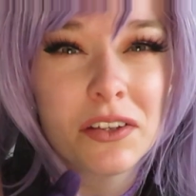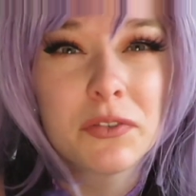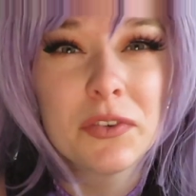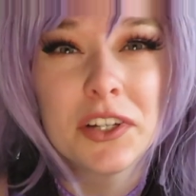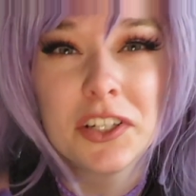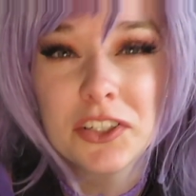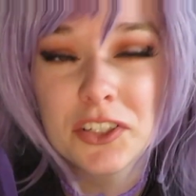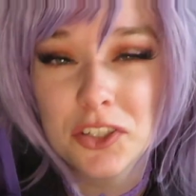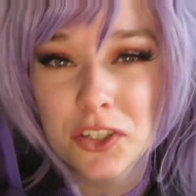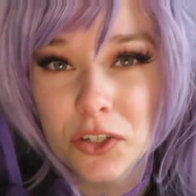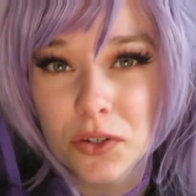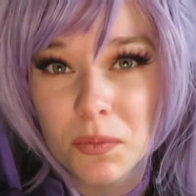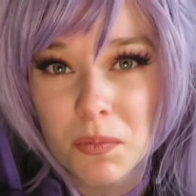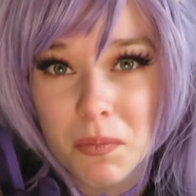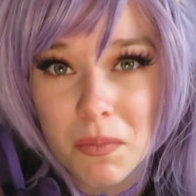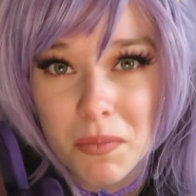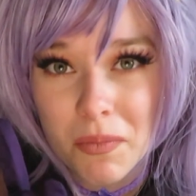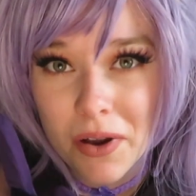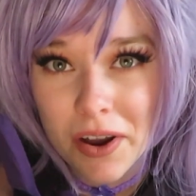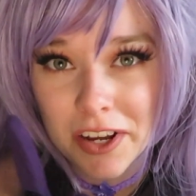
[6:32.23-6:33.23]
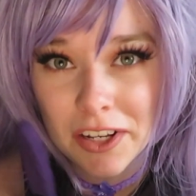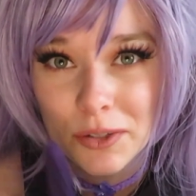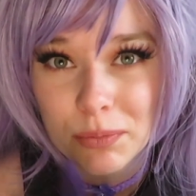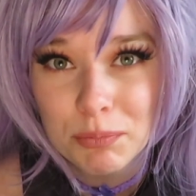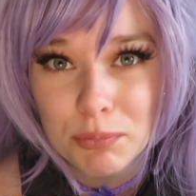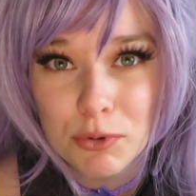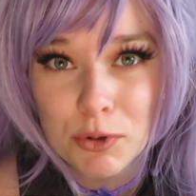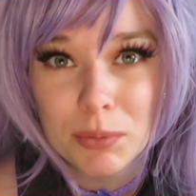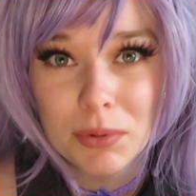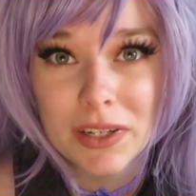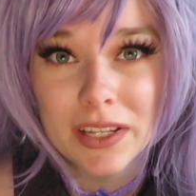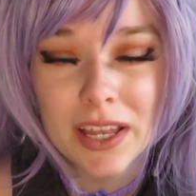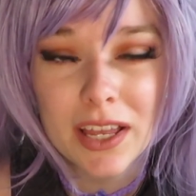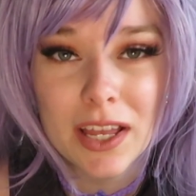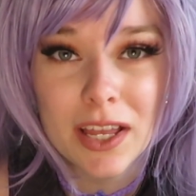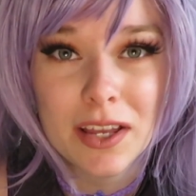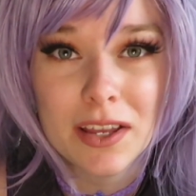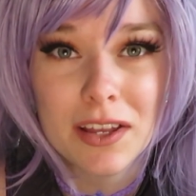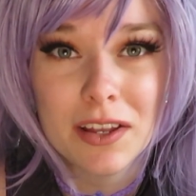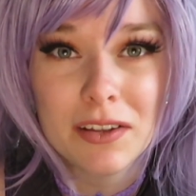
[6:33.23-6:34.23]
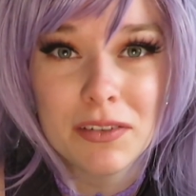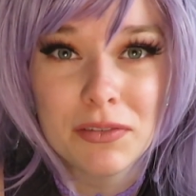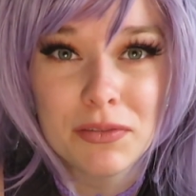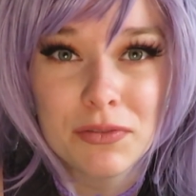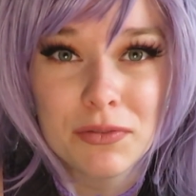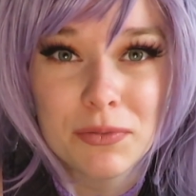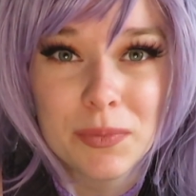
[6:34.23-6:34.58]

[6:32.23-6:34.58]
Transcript: which you might probably have